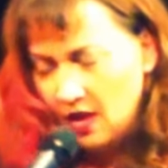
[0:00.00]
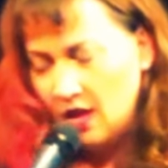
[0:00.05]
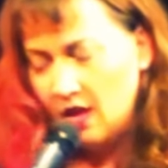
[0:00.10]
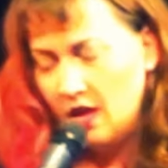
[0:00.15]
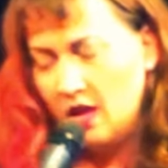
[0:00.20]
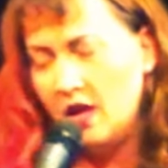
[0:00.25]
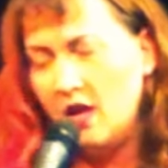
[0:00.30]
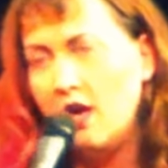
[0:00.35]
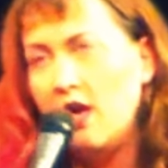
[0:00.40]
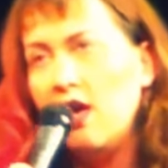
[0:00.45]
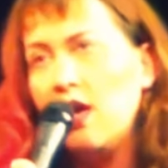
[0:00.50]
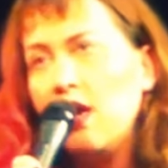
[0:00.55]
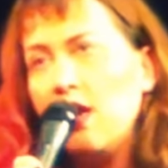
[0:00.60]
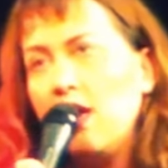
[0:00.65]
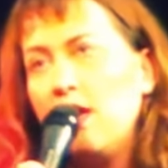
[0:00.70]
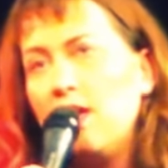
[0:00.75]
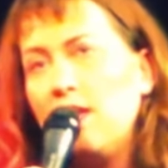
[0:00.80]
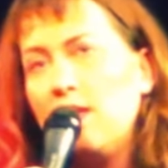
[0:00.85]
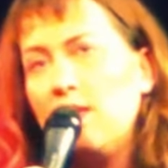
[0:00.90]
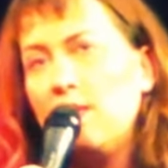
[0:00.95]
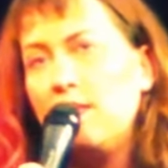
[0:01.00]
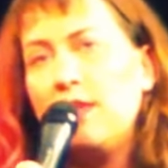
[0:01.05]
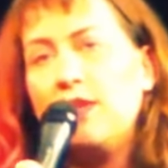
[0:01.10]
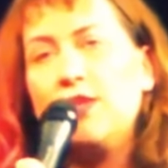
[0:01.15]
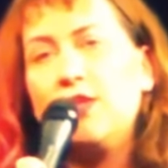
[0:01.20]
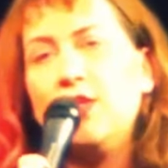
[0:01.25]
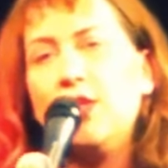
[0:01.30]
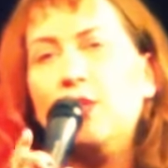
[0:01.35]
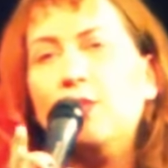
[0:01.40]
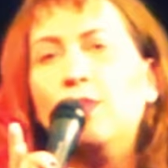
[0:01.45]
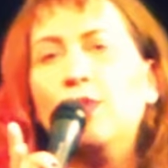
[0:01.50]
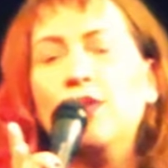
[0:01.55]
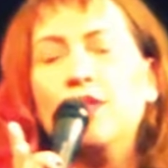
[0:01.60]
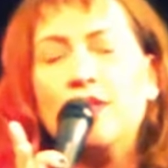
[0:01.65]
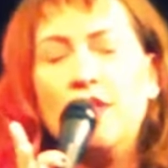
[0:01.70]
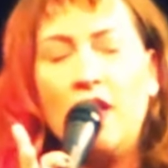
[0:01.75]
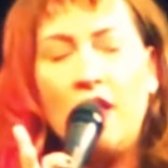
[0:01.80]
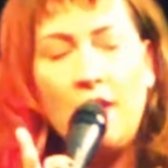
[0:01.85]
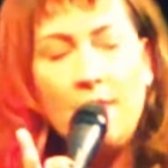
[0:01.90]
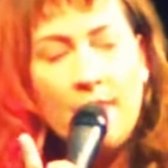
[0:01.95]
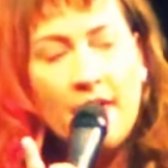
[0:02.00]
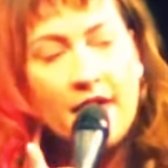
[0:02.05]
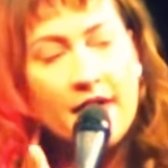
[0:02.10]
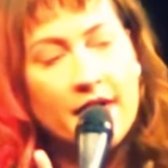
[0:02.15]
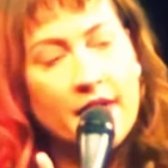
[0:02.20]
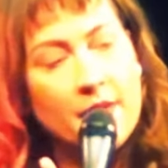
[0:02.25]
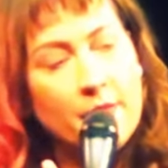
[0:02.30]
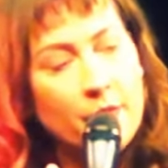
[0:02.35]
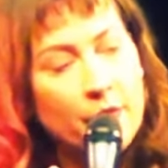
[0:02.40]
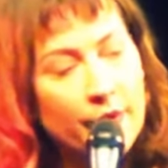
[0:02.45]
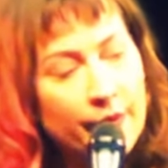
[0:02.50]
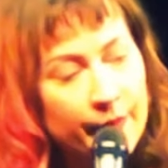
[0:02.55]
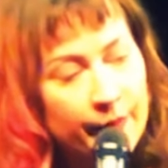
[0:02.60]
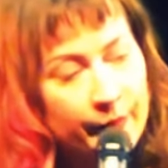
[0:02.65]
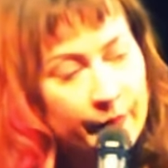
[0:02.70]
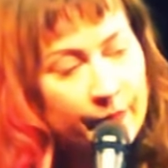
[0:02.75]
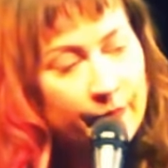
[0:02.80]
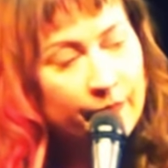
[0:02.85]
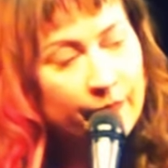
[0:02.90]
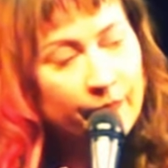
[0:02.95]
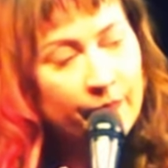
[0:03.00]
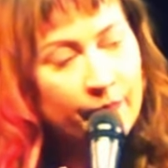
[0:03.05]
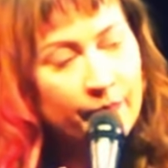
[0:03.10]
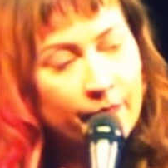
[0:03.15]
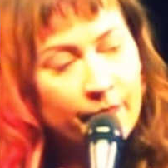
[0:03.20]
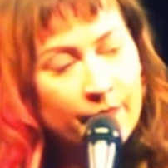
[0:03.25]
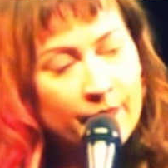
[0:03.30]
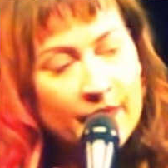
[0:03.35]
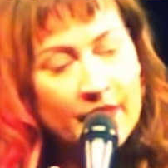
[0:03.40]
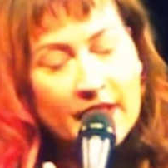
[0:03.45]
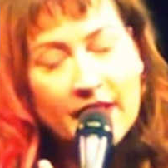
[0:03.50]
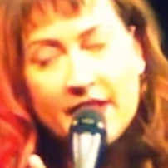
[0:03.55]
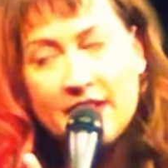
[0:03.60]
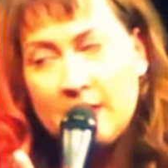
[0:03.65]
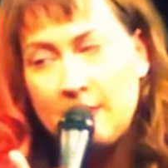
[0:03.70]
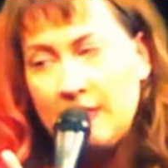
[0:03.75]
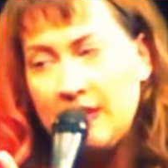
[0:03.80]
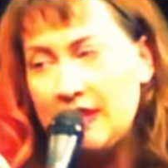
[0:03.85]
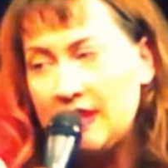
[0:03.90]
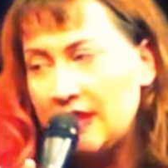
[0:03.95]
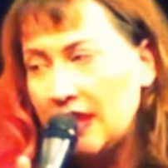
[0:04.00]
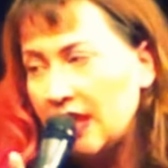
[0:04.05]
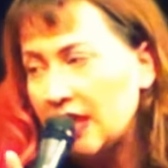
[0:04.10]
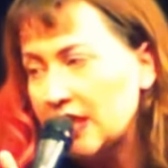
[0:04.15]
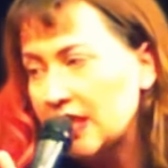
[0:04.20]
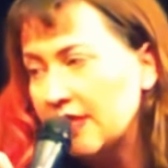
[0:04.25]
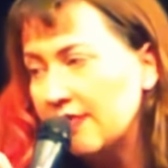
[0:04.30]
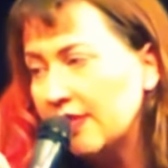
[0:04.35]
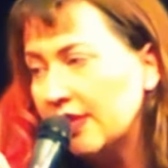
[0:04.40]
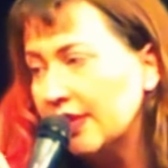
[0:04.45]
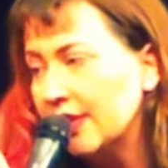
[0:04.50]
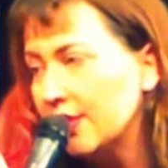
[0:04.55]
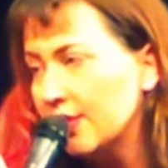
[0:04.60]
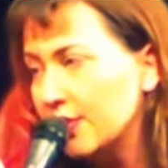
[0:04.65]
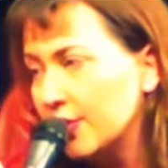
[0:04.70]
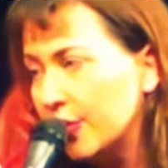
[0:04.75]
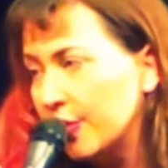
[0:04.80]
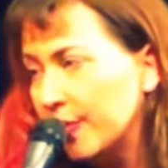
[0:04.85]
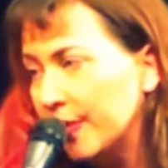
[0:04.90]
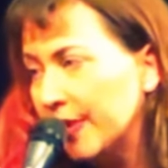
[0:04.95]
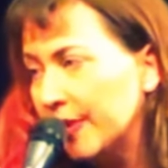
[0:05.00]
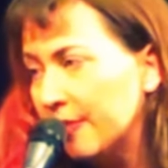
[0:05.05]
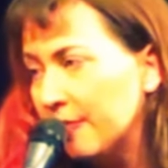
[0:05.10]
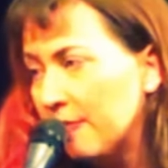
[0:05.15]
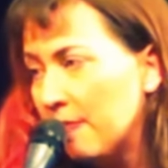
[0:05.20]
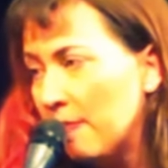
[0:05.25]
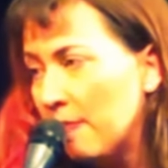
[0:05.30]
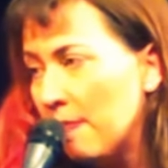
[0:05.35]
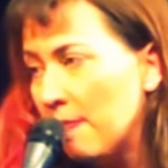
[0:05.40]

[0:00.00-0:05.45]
but there's no point talking about it anymore. It has been scientifically determined